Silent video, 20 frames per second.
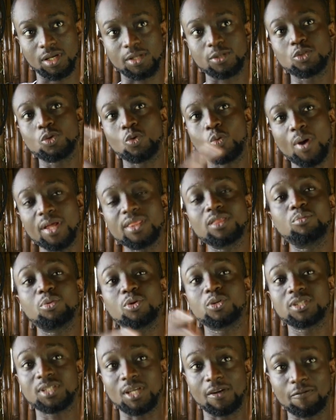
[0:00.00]
Right? So when the
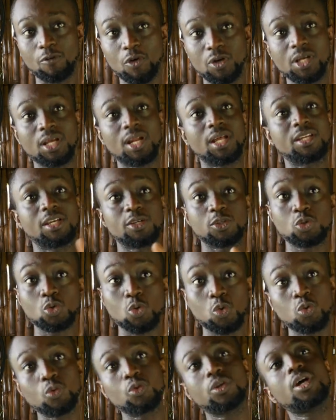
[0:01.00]
buildings are funded and they're
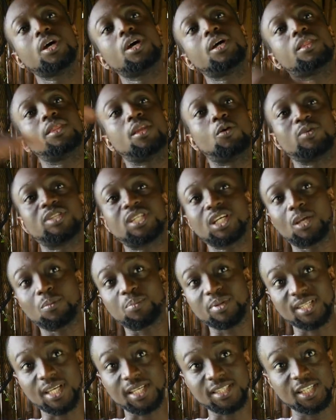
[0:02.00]
sold, then we take a
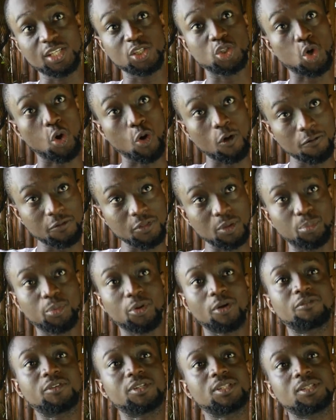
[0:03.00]
percentage of the
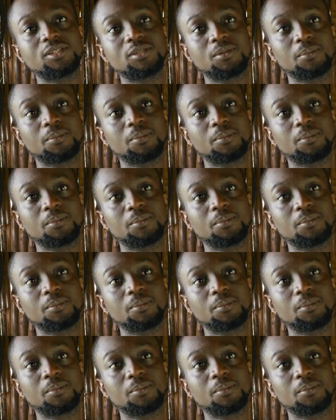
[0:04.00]
profits.